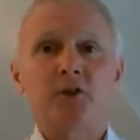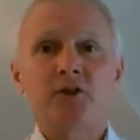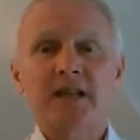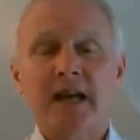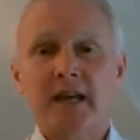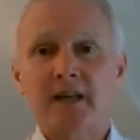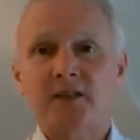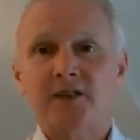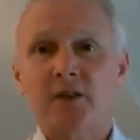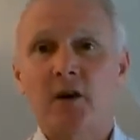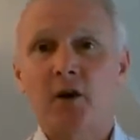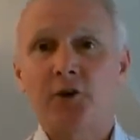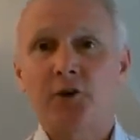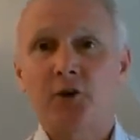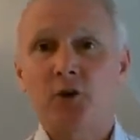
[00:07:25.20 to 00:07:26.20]
You're taxed
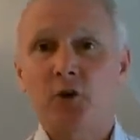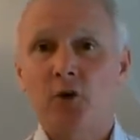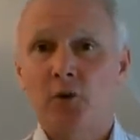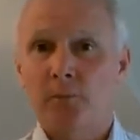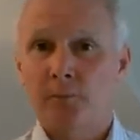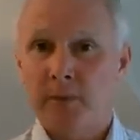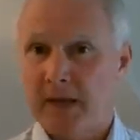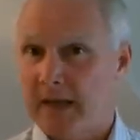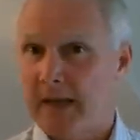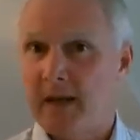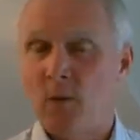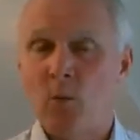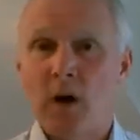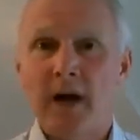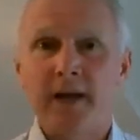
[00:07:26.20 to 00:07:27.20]
on your
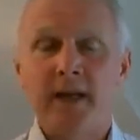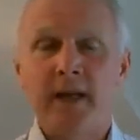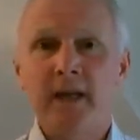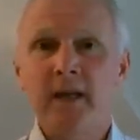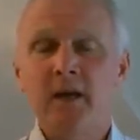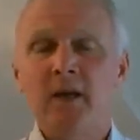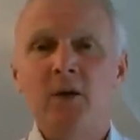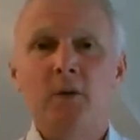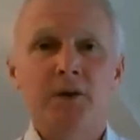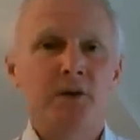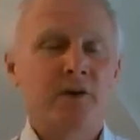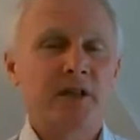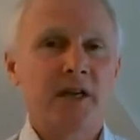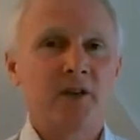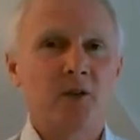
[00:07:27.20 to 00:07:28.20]
PAYE. When
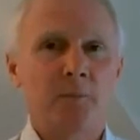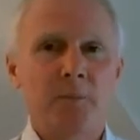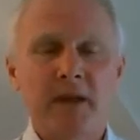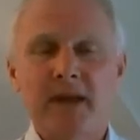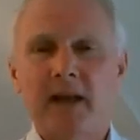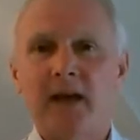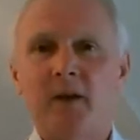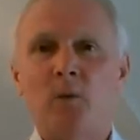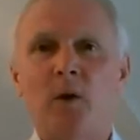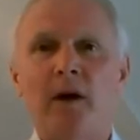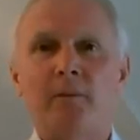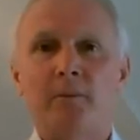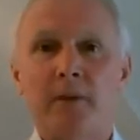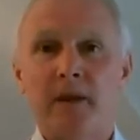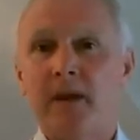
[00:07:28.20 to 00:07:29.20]
you take your
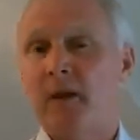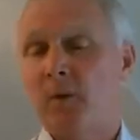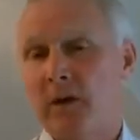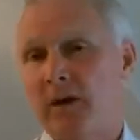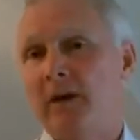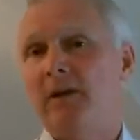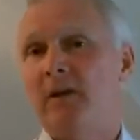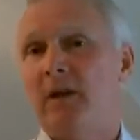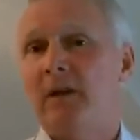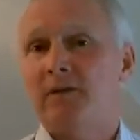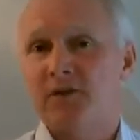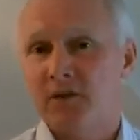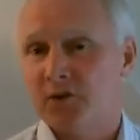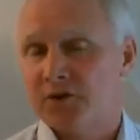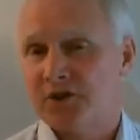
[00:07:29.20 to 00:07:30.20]
PAYE,
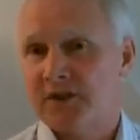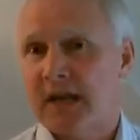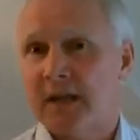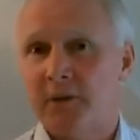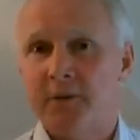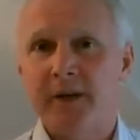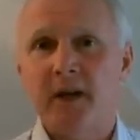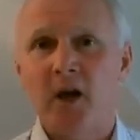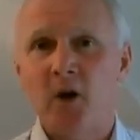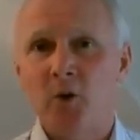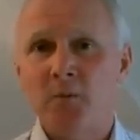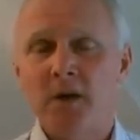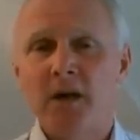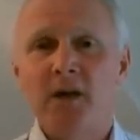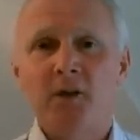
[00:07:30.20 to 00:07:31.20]
your salary
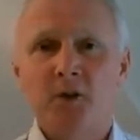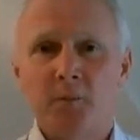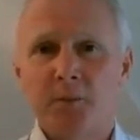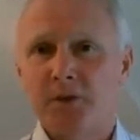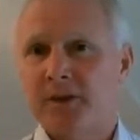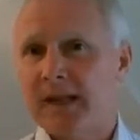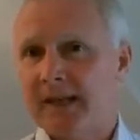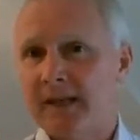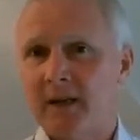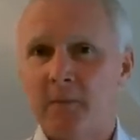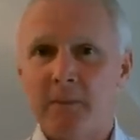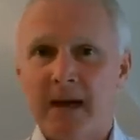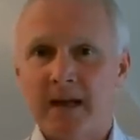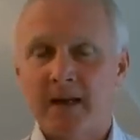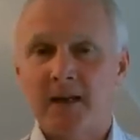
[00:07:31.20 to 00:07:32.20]
home, you put that in a
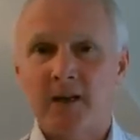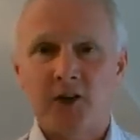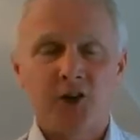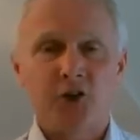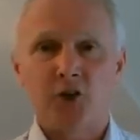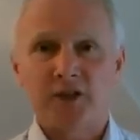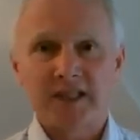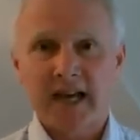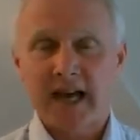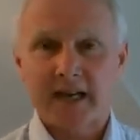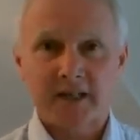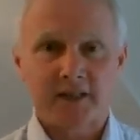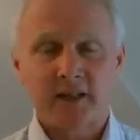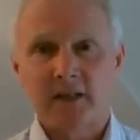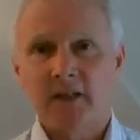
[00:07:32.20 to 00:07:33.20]
bank, you're
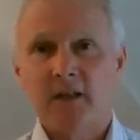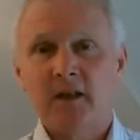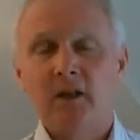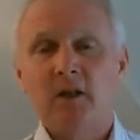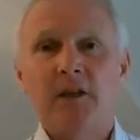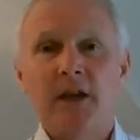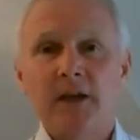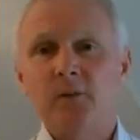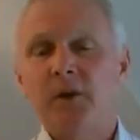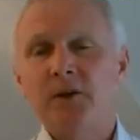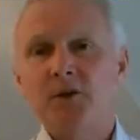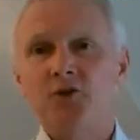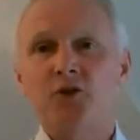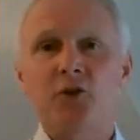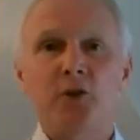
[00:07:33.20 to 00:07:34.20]
taxed. Then when
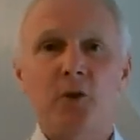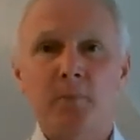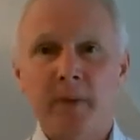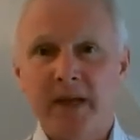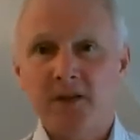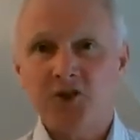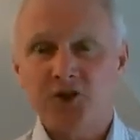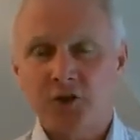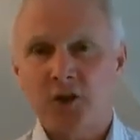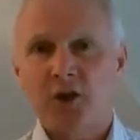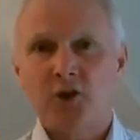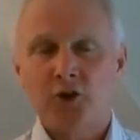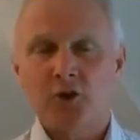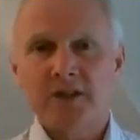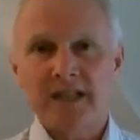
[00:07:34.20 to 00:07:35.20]
you draw your pension,
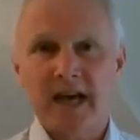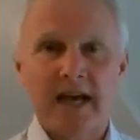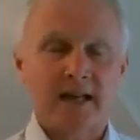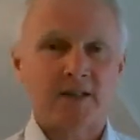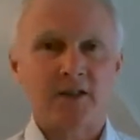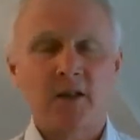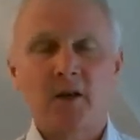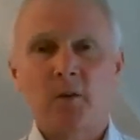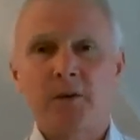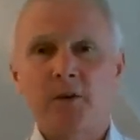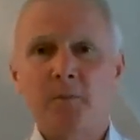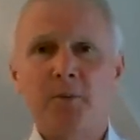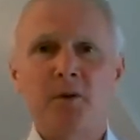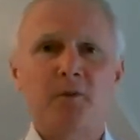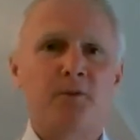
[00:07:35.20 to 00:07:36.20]
you're taxed. When
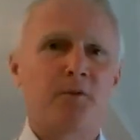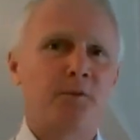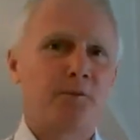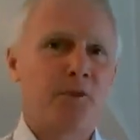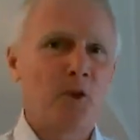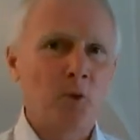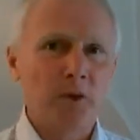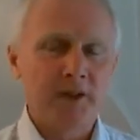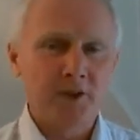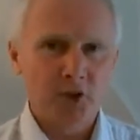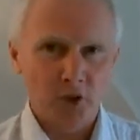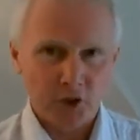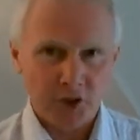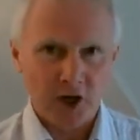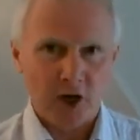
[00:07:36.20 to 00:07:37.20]
you put fuel in
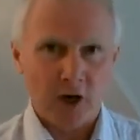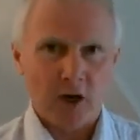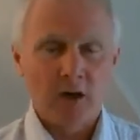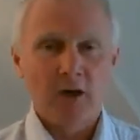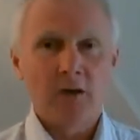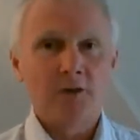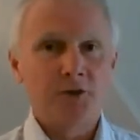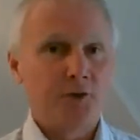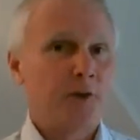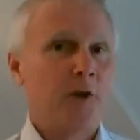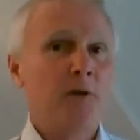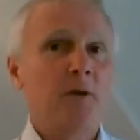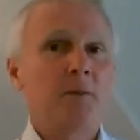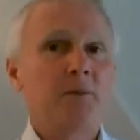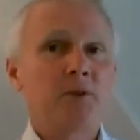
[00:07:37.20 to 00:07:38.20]
your car, do you
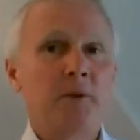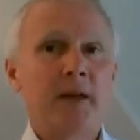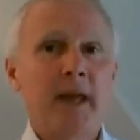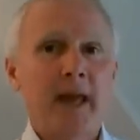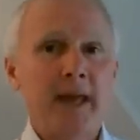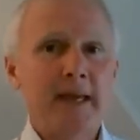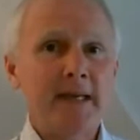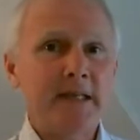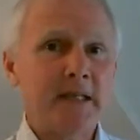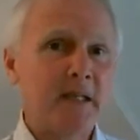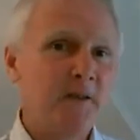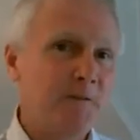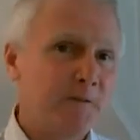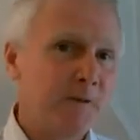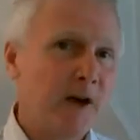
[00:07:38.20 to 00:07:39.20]
know, between
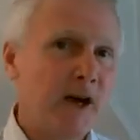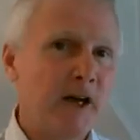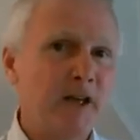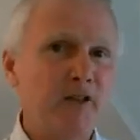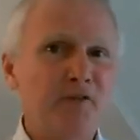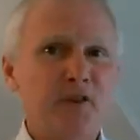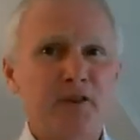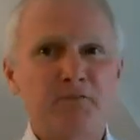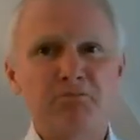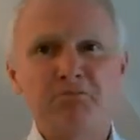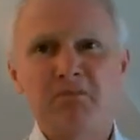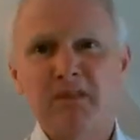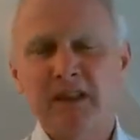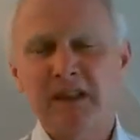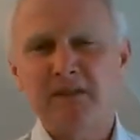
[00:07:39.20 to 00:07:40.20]
85
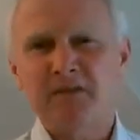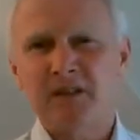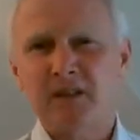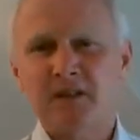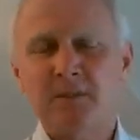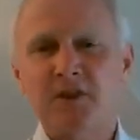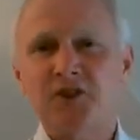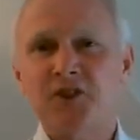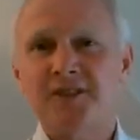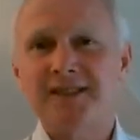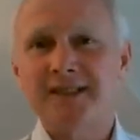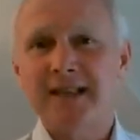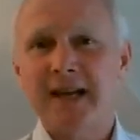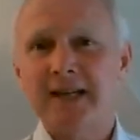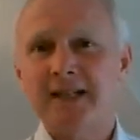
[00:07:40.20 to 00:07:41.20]
and even as much as
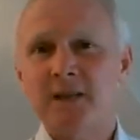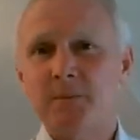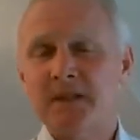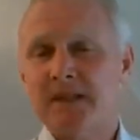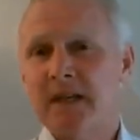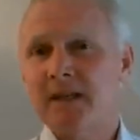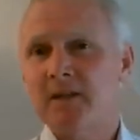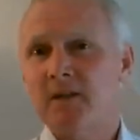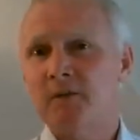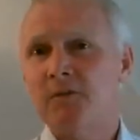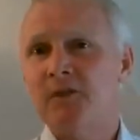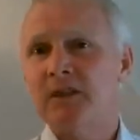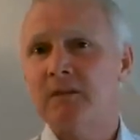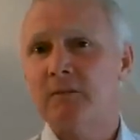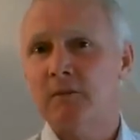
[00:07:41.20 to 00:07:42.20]
90% of
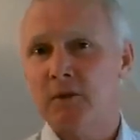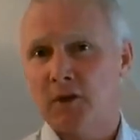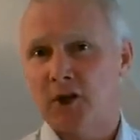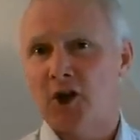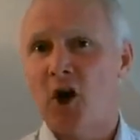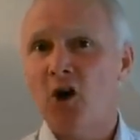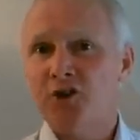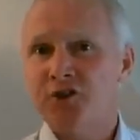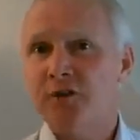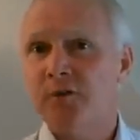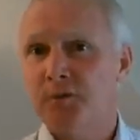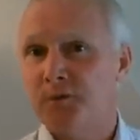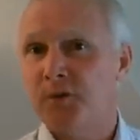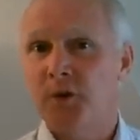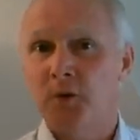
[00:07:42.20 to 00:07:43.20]
the cost
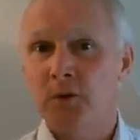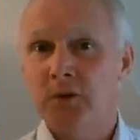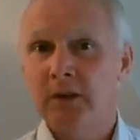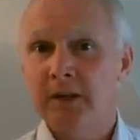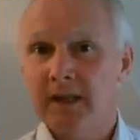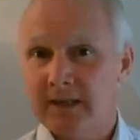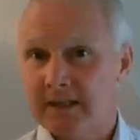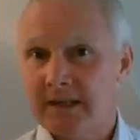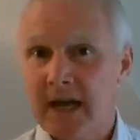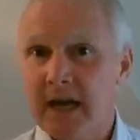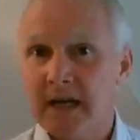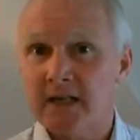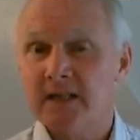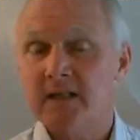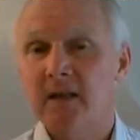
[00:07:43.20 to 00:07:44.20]
of fuel is
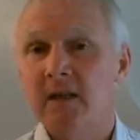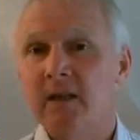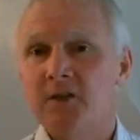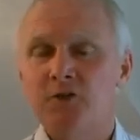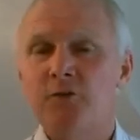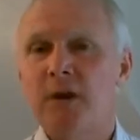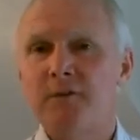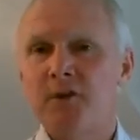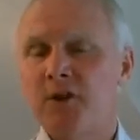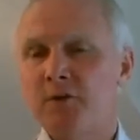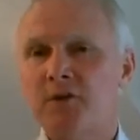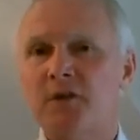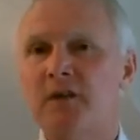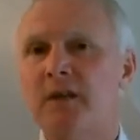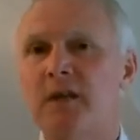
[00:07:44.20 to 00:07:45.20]
tax. It's
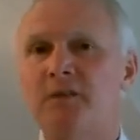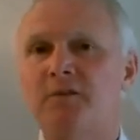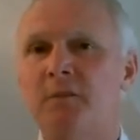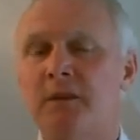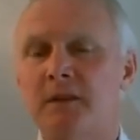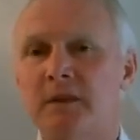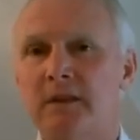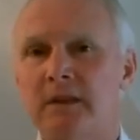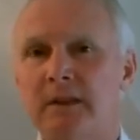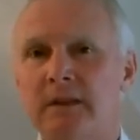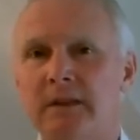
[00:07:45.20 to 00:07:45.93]
revenue to the government.